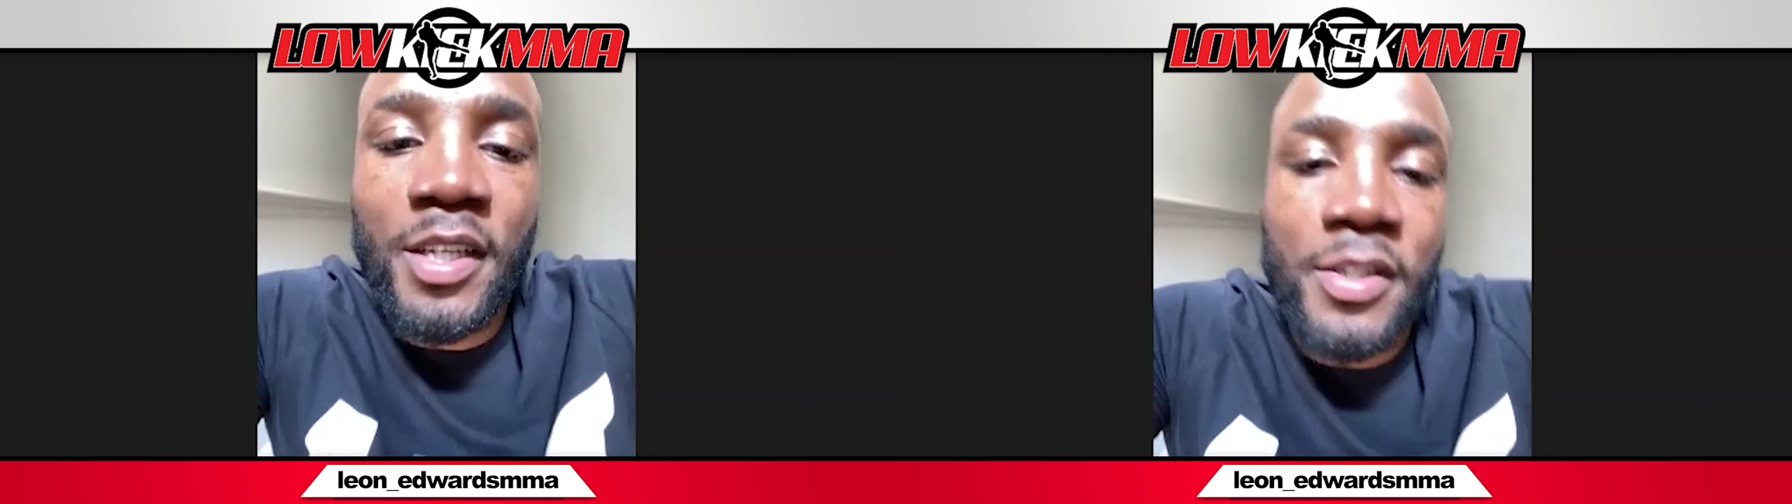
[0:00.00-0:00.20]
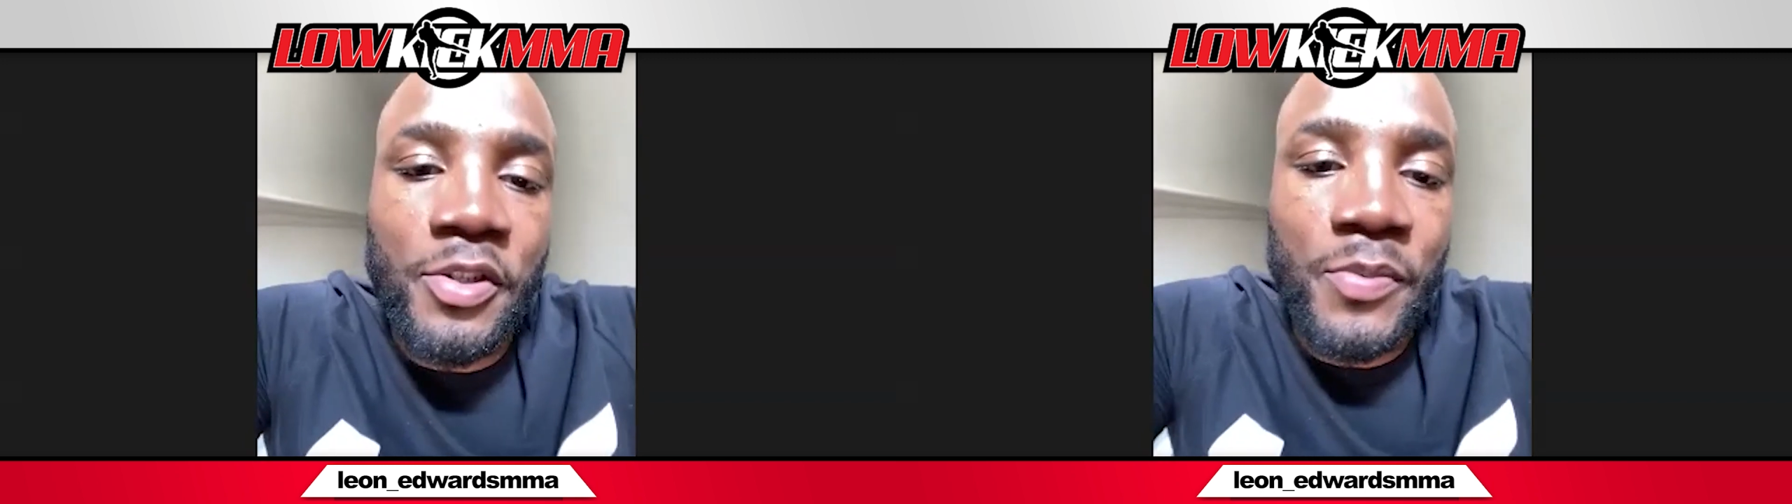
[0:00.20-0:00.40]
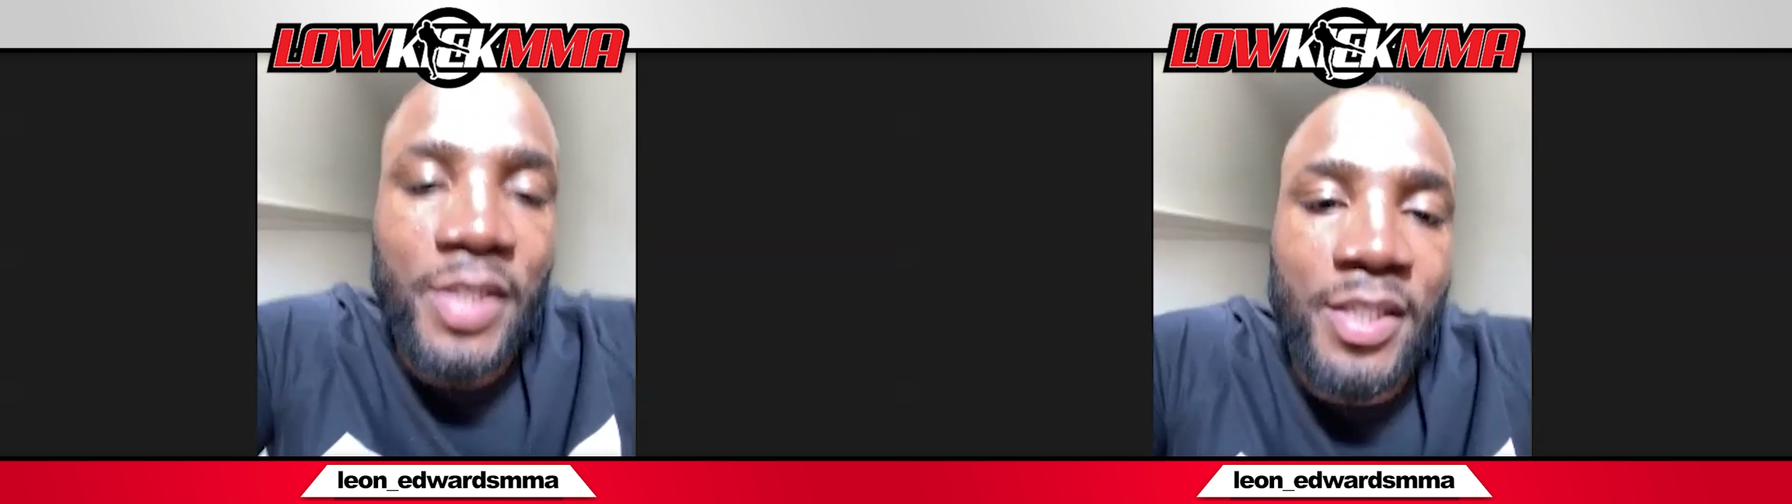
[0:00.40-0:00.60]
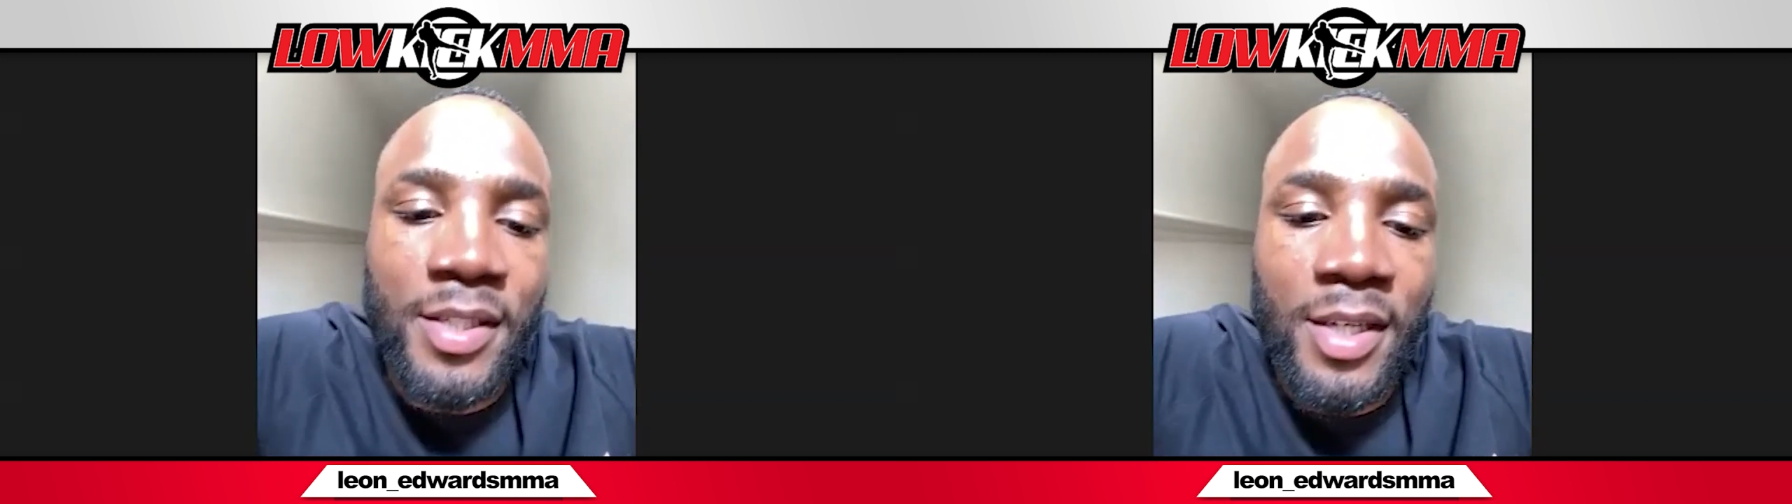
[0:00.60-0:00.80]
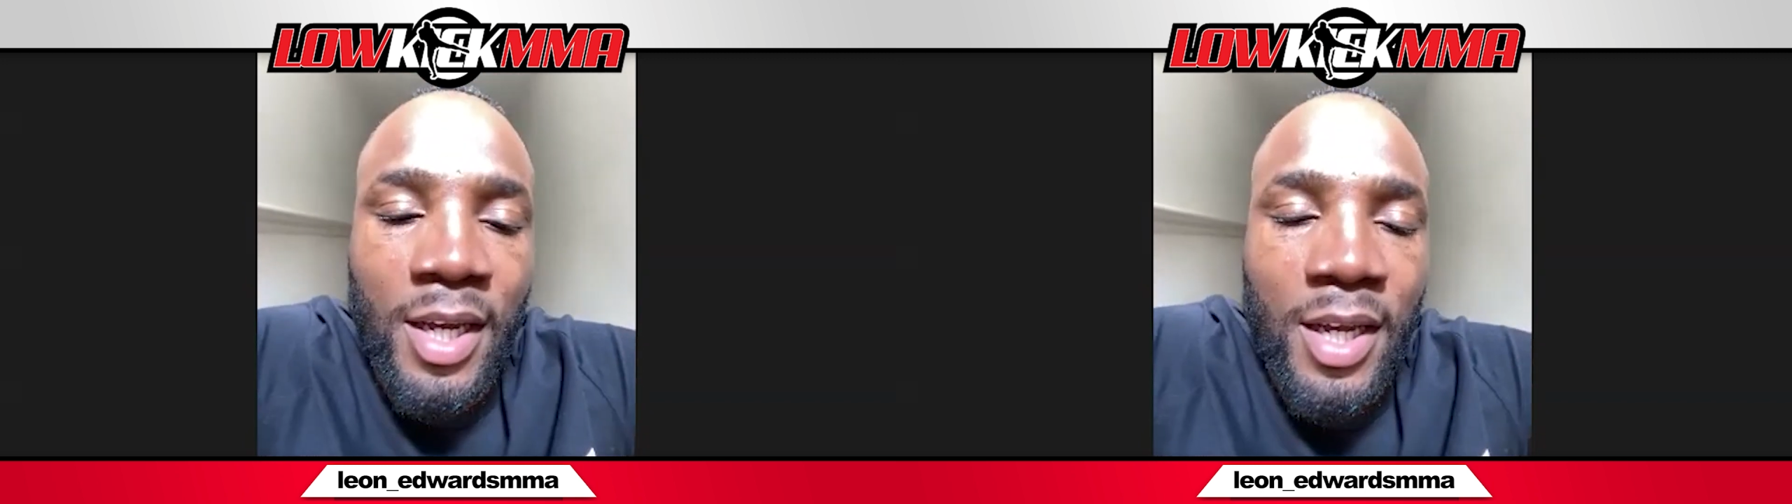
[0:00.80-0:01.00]
You know what I mean? And
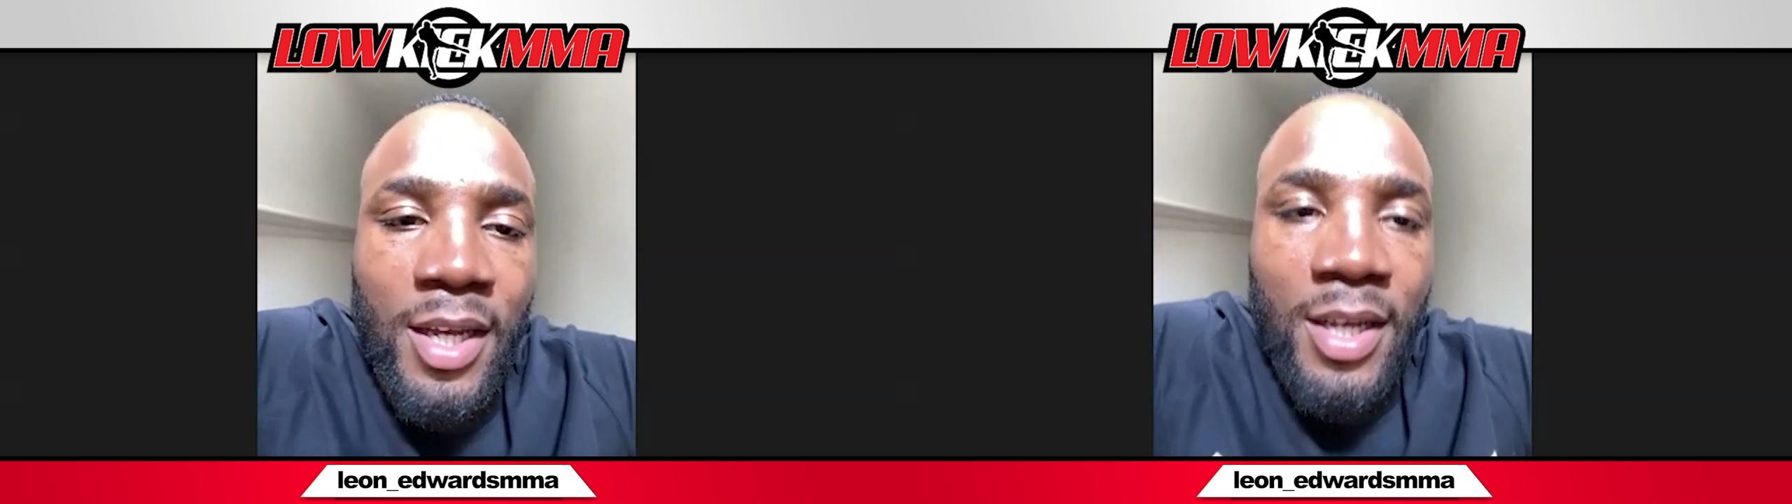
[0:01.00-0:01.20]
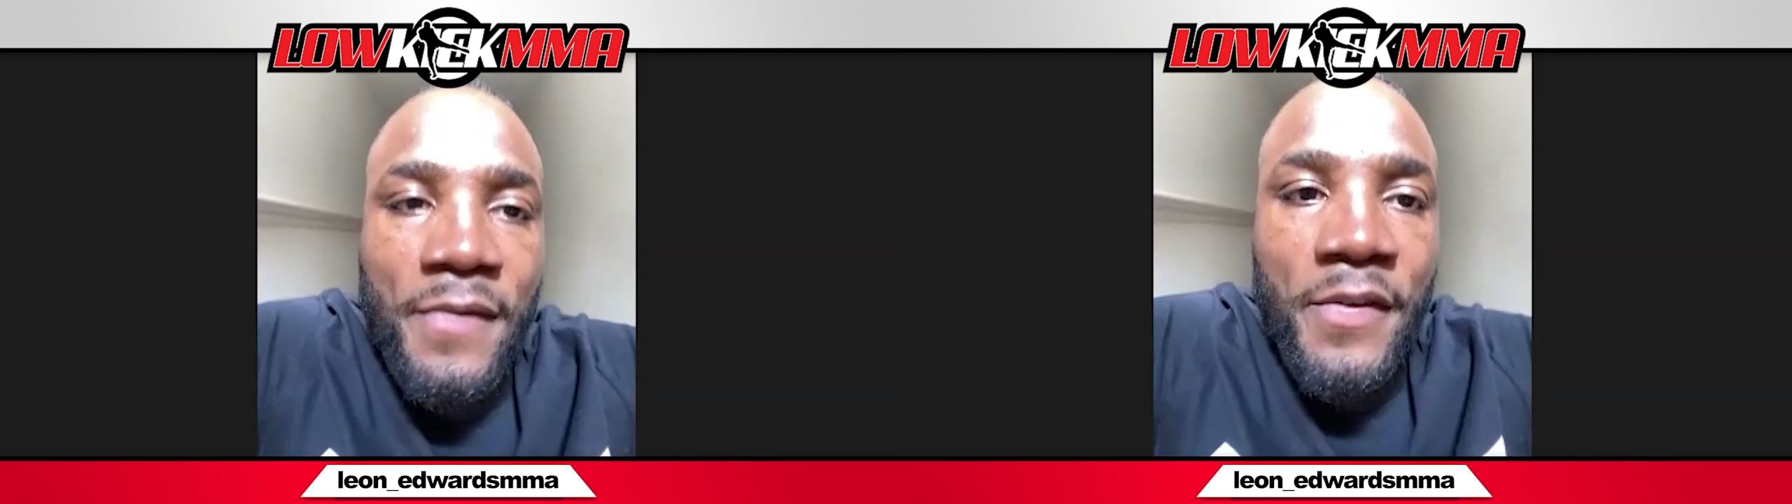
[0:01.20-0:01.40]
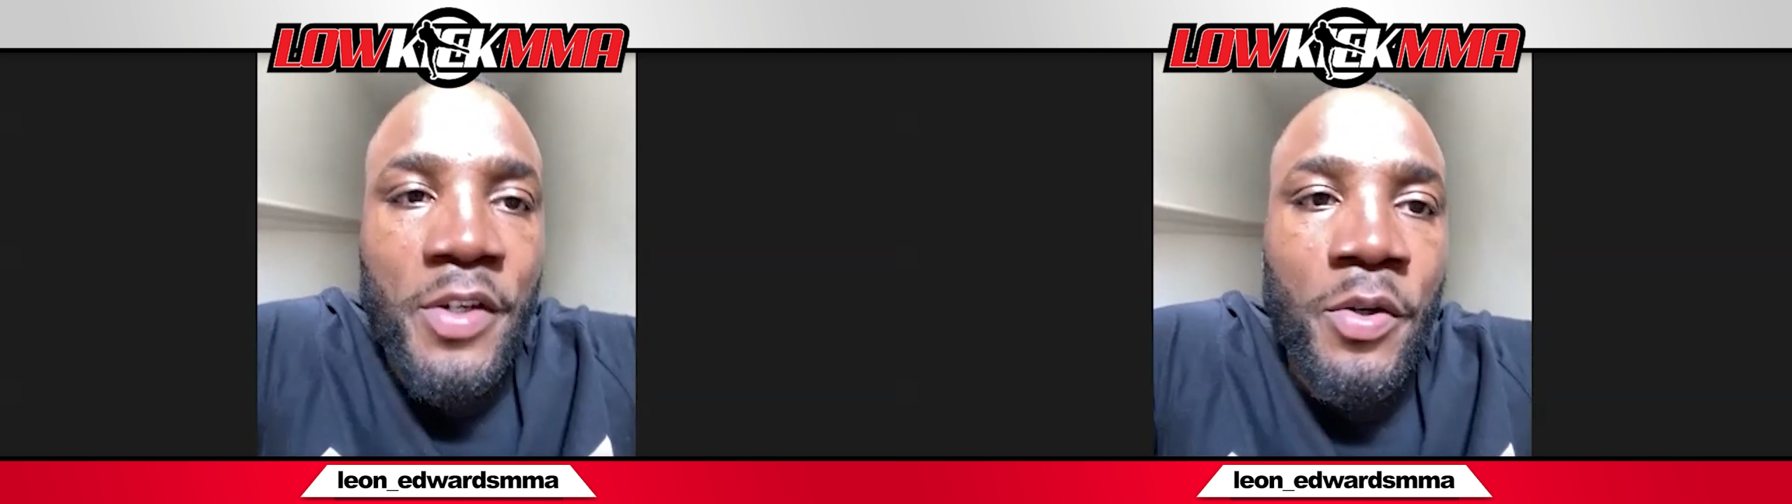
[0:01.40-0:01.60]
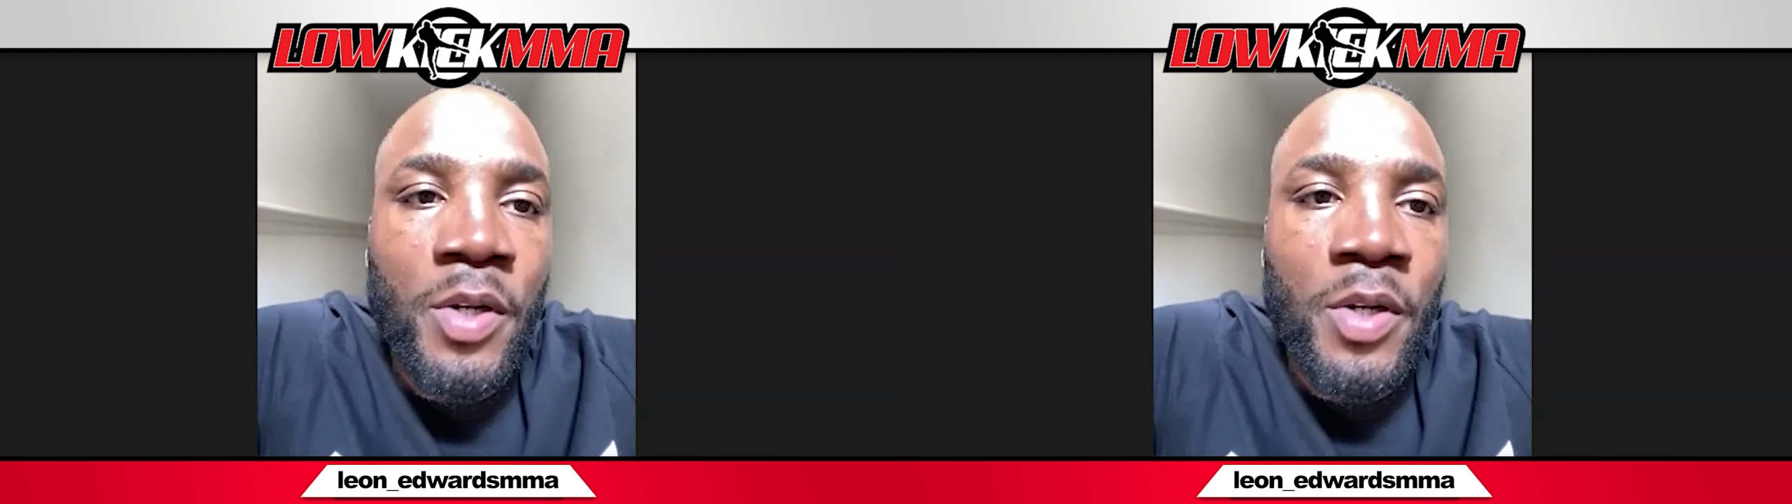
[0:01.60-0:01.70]
I didn't know